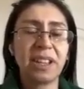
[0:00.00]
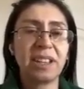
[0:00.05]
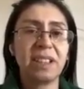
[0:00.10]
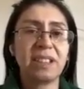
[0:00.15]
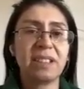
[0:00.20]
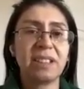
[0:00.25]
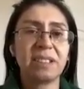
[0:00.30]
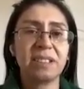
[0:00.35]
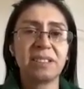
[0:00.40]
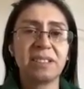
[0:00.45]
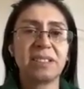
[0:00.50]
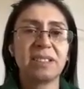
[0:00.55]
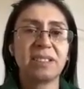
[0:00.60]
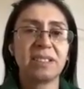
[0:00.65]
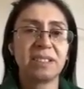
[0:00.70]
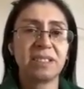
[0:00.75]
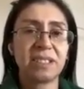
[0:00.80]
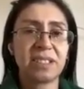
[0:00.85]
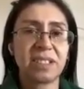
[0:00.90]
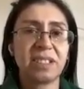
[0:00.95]
they prolong
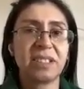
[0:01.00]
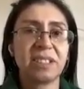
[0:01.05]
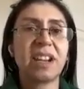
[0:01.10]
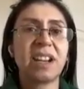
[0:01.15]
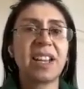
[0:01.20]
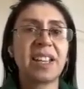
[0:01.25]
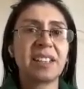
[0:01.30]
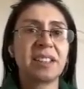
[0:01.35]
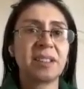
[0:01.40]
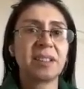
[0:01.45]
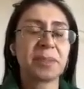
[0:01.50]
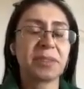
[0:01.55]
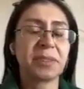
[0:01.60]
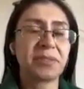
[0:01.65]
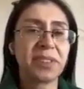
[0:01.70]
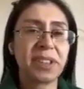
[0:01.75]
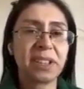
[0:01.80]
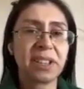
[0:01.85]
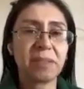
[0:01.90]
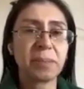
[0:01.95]
it
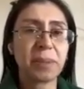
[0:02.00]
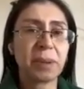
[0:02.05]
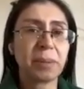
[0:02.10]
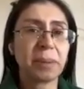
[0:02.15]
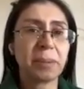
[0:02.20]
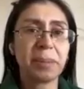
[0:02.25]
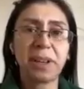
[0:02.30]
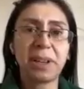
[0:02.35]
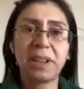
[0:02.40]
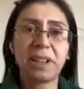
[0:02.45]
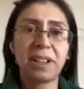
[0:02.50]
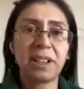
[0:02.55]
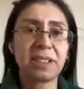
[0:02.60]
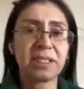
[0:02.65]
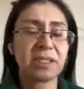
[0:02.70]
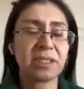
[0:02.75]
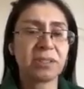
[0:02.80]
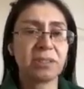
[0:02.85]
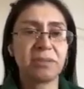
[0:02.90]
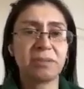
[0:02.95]
to heighten up the fear
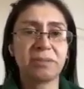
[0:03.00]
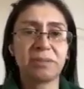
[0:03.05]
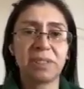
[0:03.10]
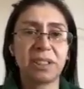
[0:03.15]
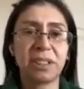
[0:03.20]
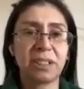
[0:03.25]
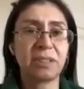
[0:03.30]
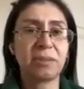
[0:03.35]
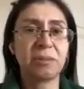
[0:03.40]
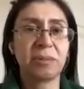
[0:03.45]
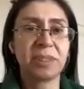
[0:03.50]
and blah blah blah.